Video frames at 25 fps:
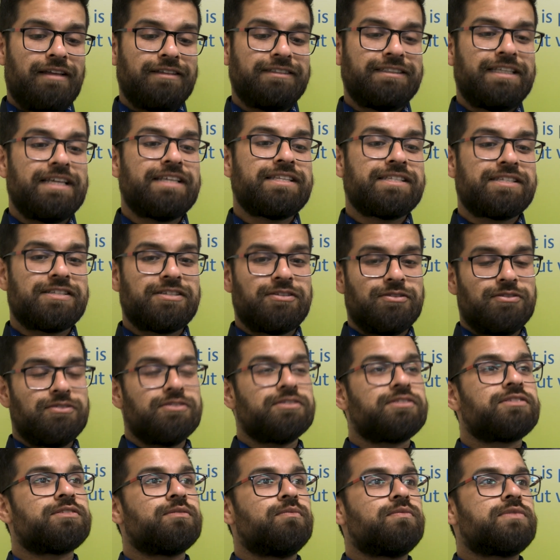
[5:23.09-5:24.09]
distance
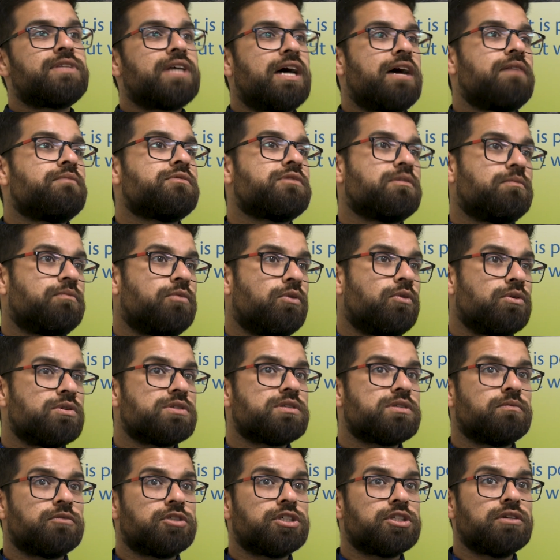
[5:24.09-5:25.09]
sometimes supports
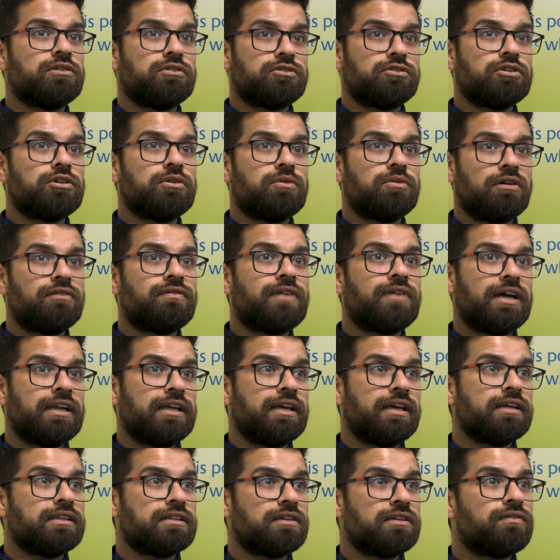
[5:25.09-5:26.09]
some children who are finding
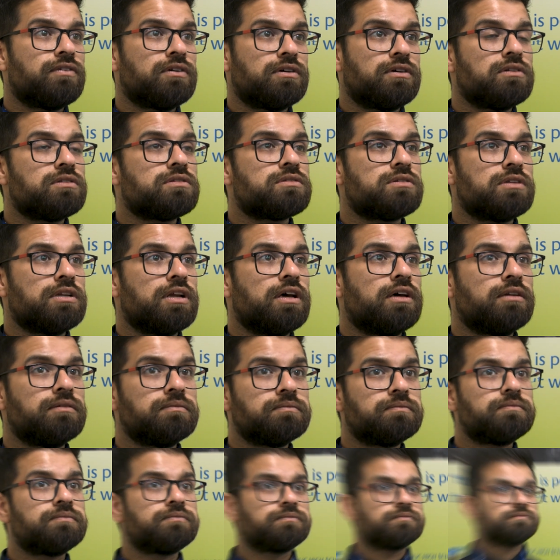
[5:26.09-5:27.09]
it difficult to learn.